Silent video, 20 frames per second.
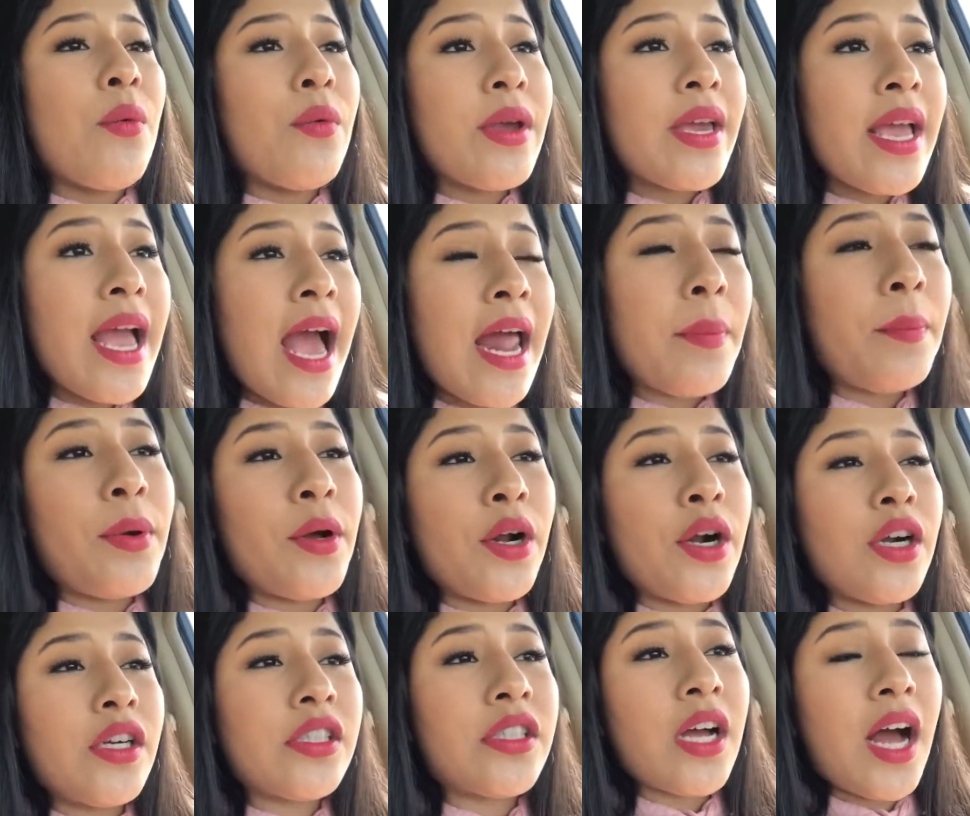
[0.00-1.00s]
we had
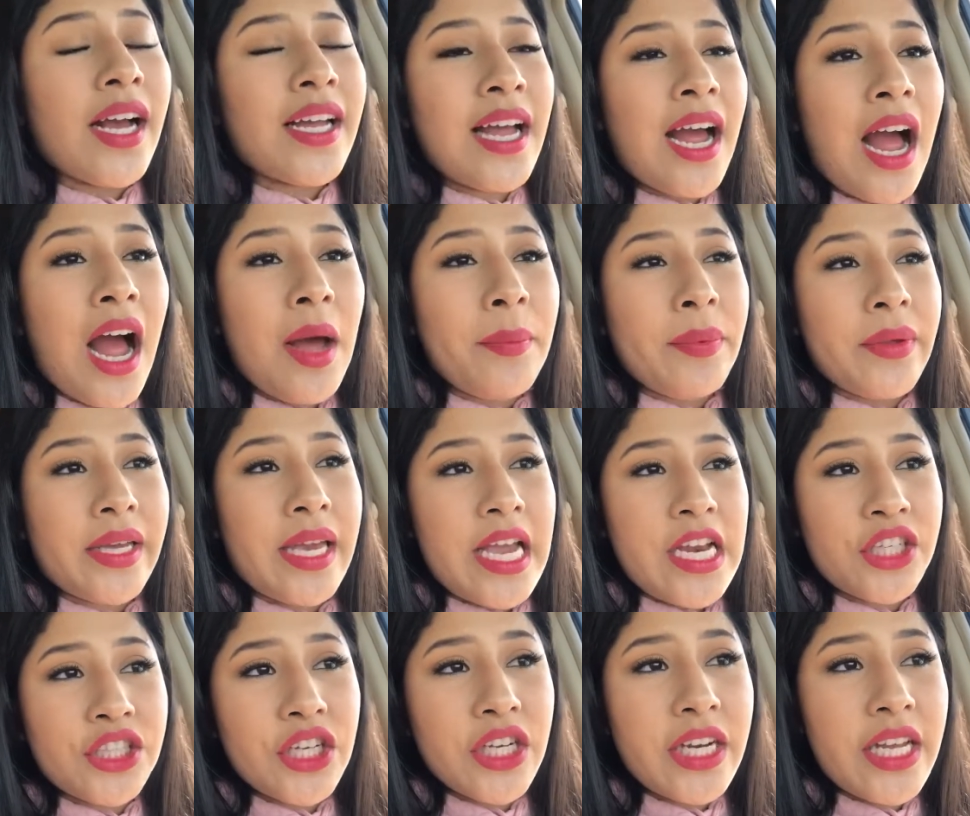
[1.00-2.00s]
put her DACA
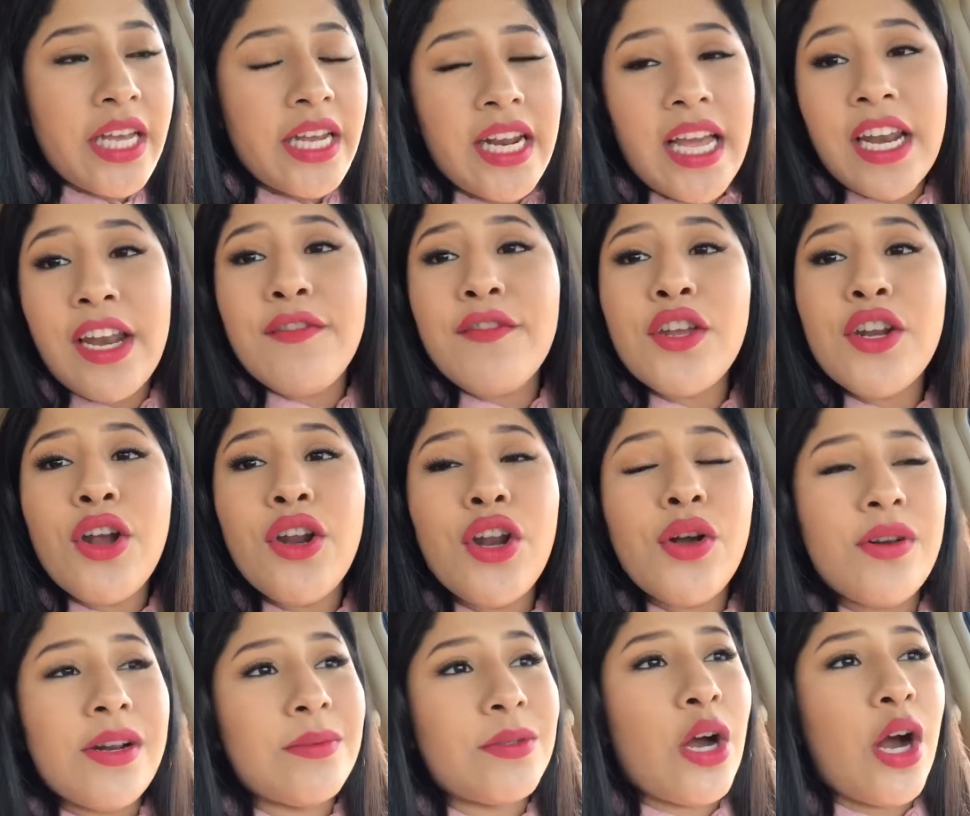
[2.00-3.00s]
application in and if you don't
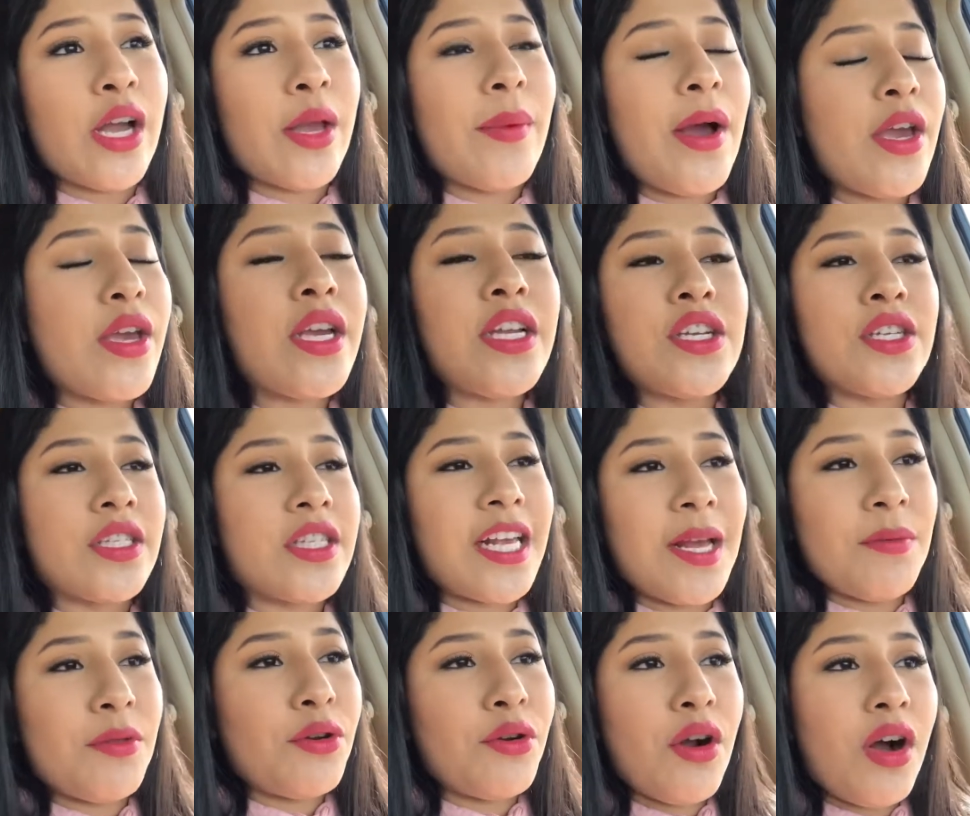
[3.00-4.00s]
know what I'm talking about you can just
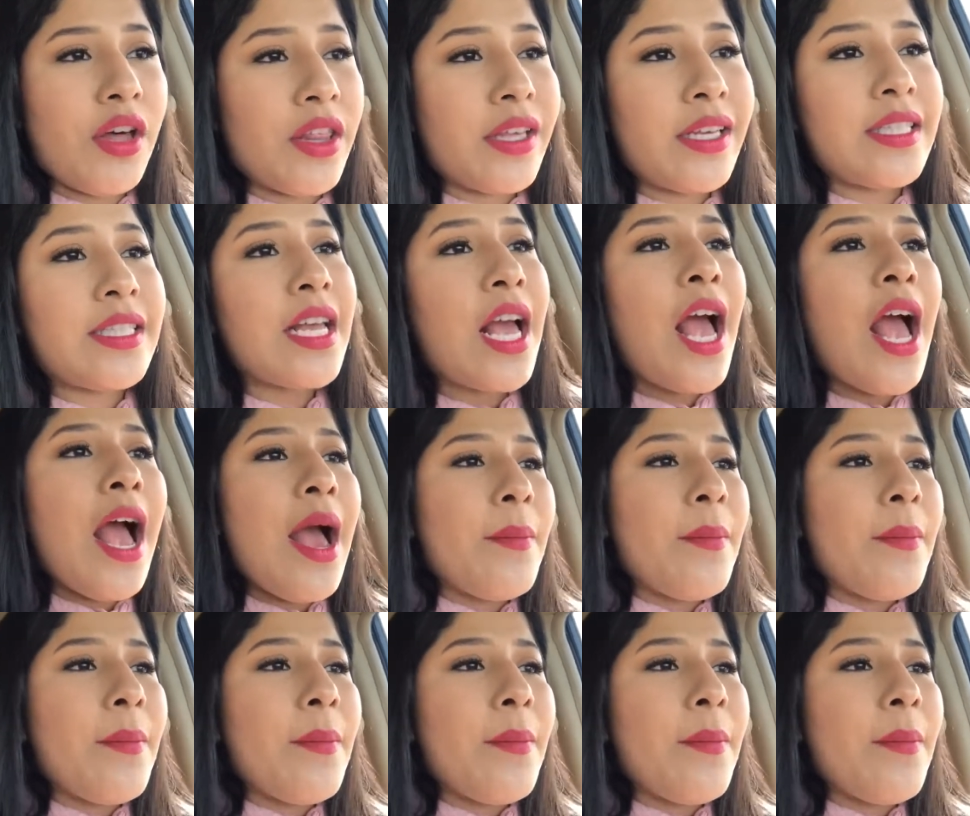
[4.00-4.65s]
skip through all this